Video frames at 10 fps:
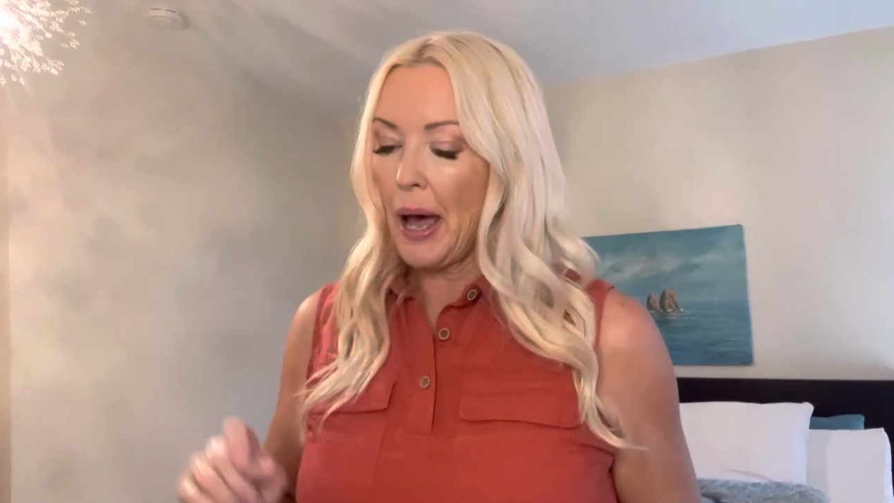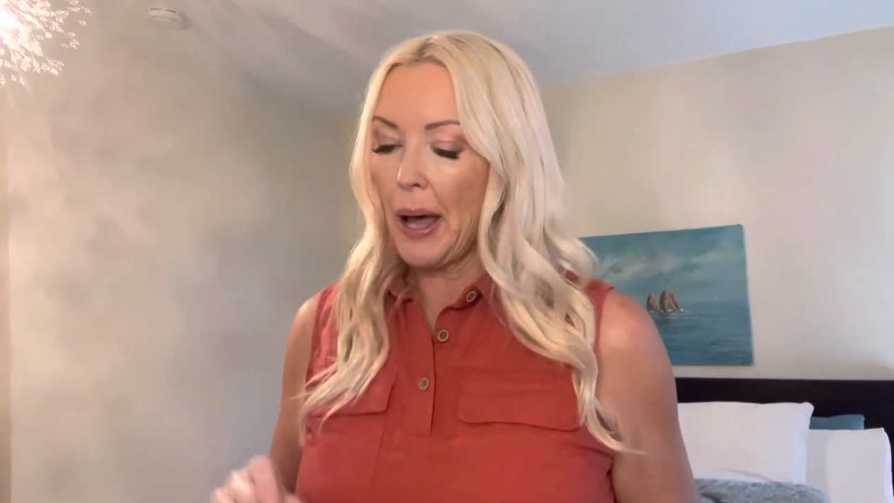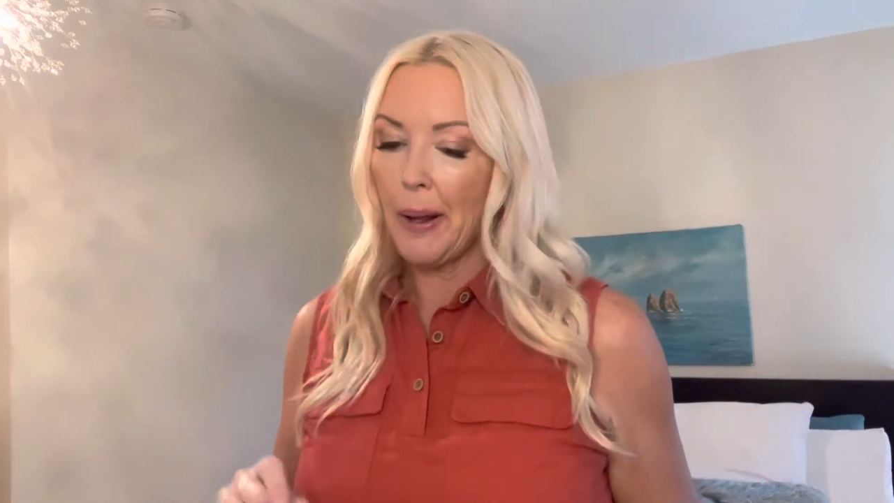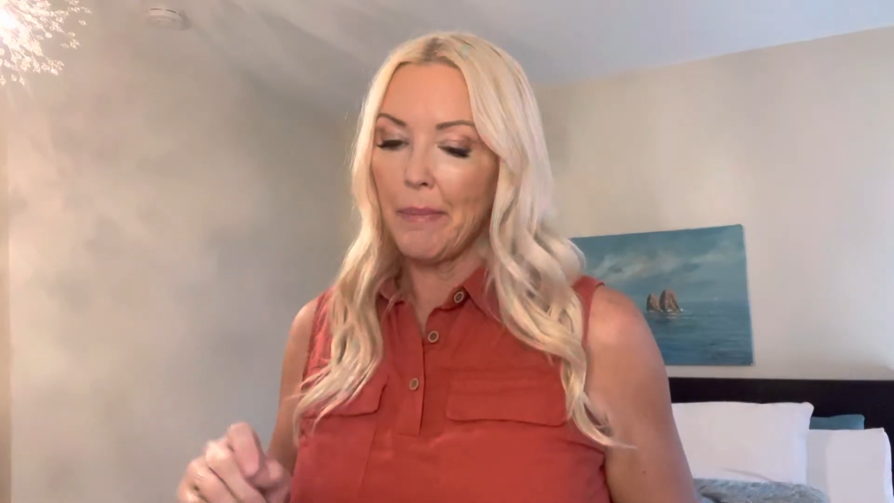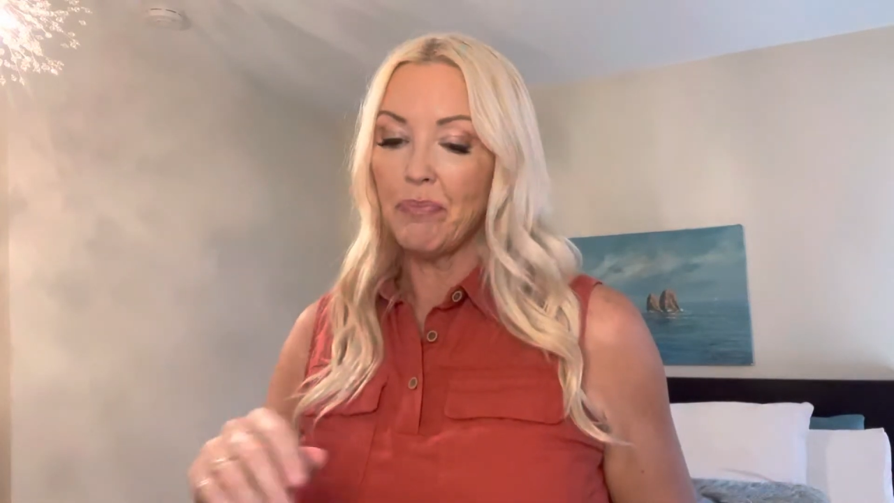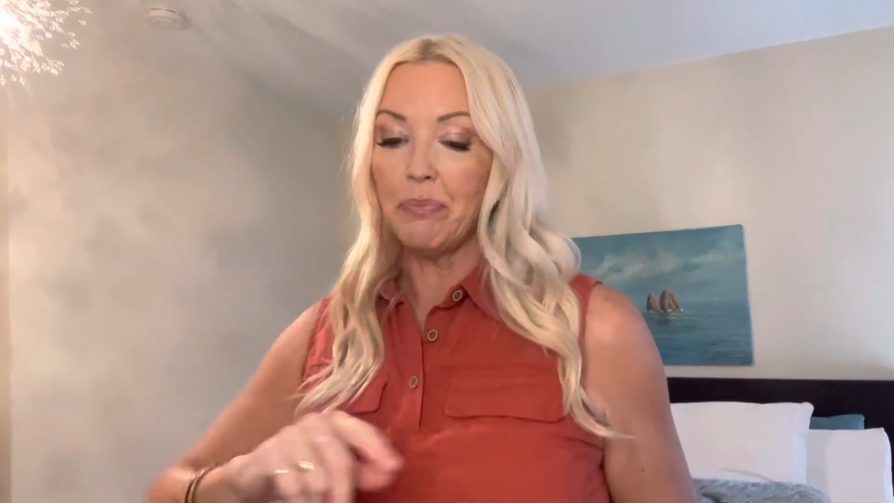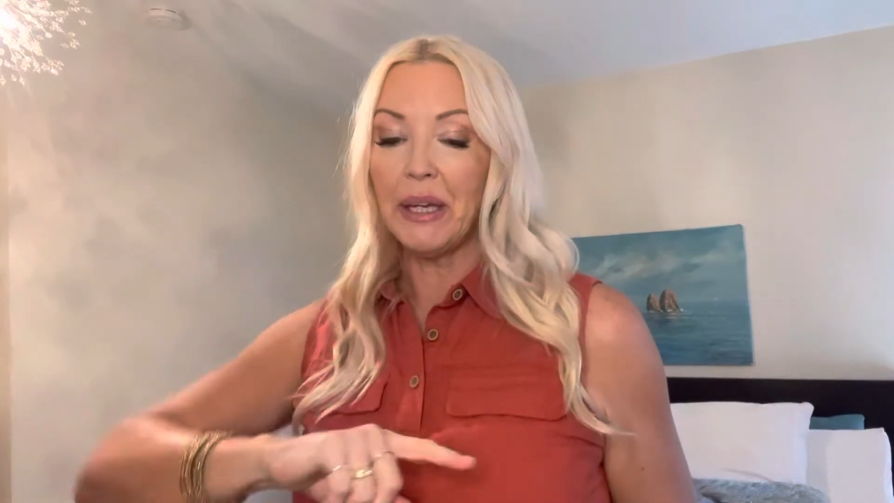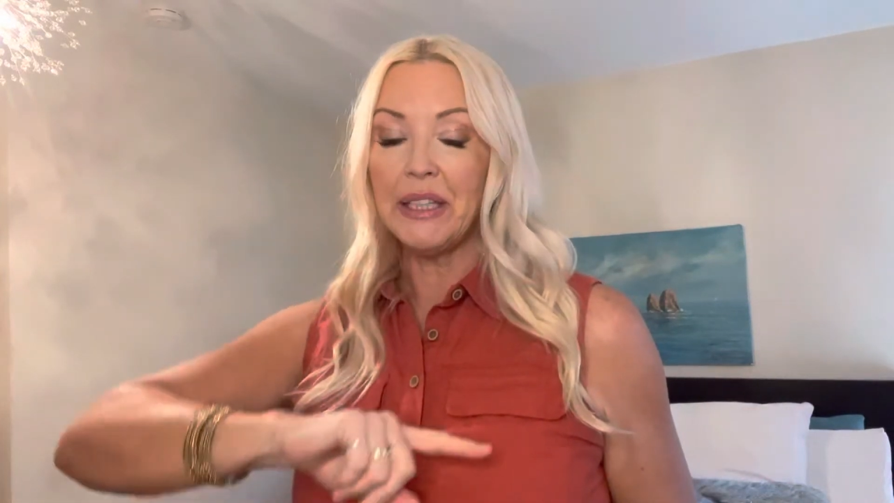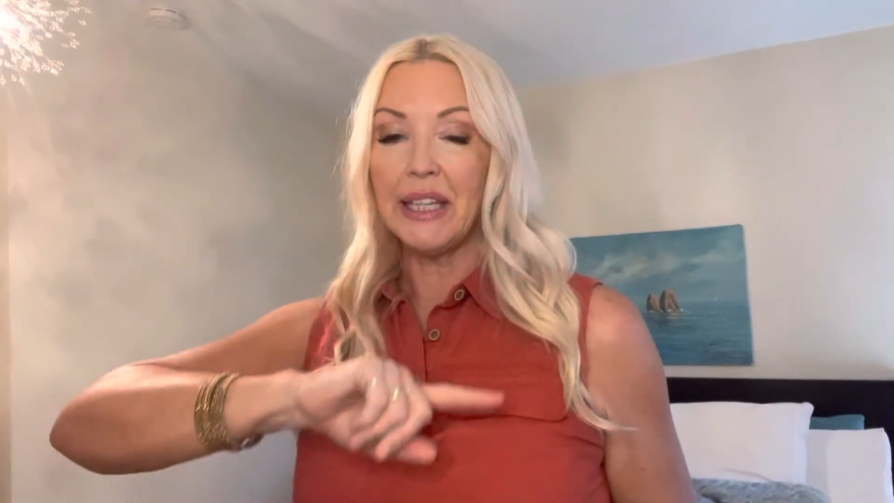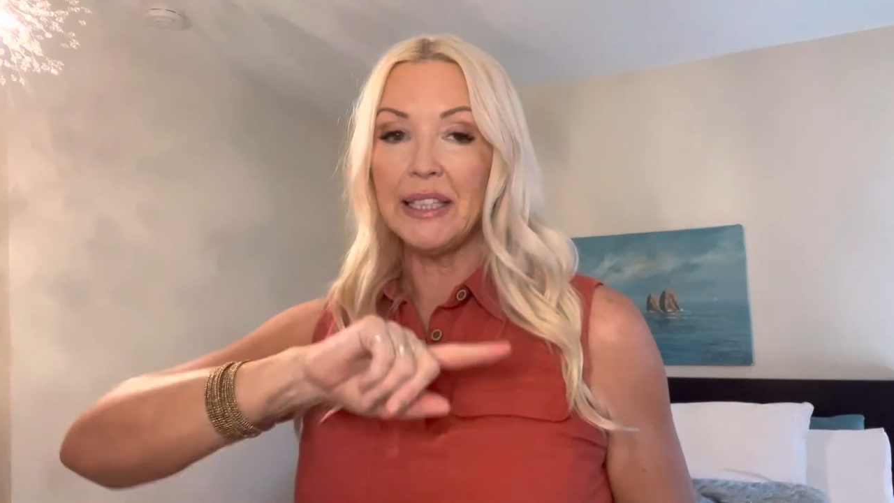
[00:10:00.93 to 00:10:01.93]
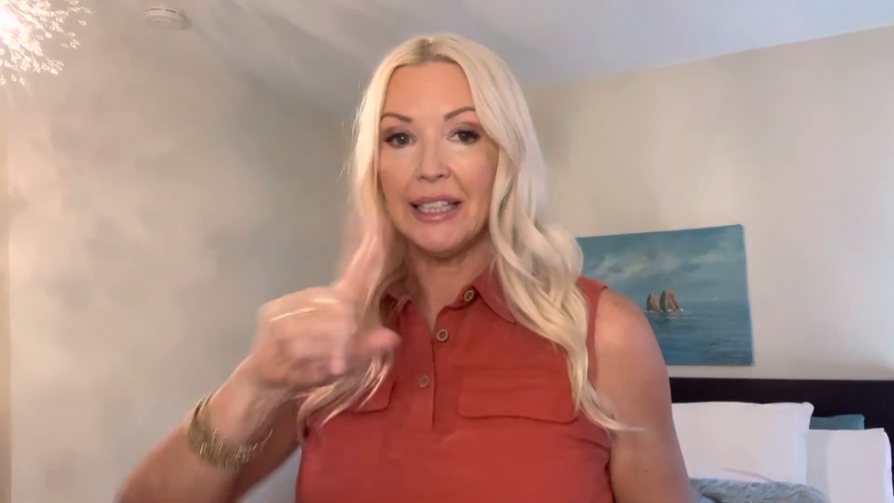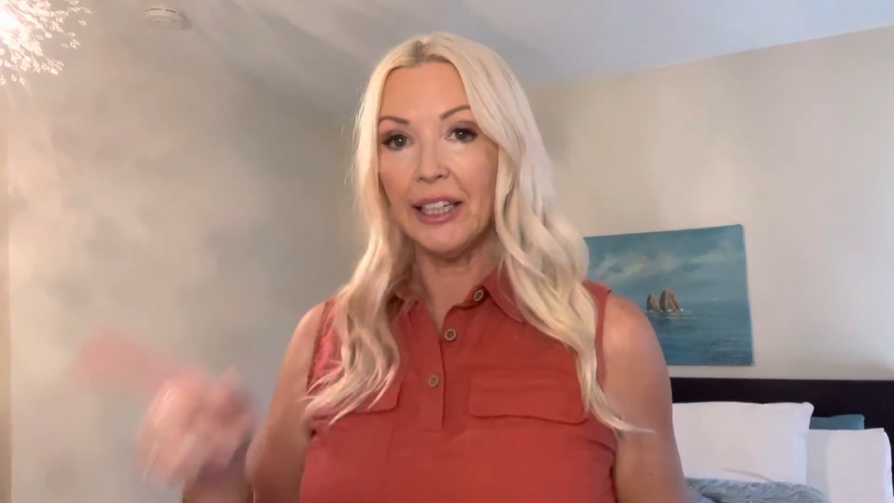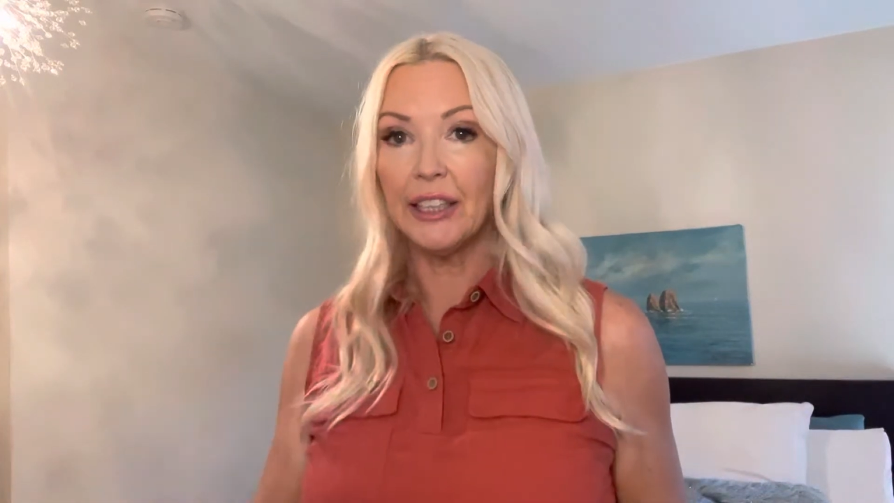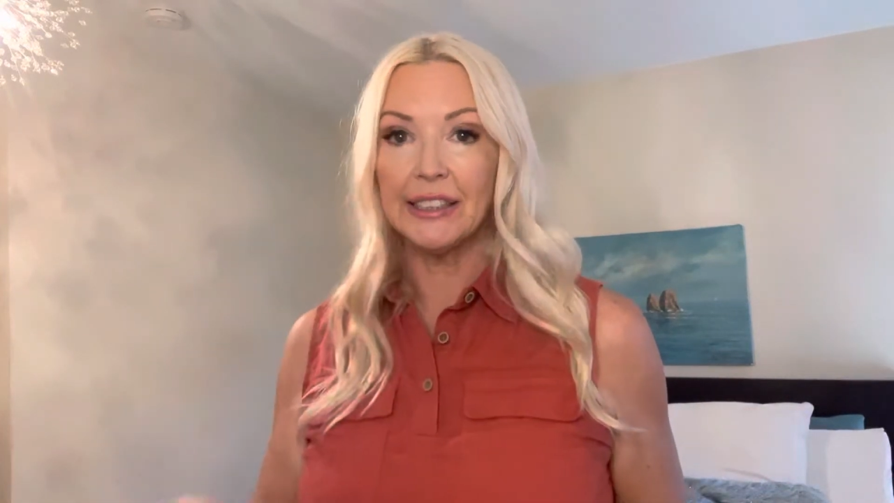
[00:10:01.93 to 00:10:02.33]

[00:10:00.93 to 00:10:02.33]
But then dinner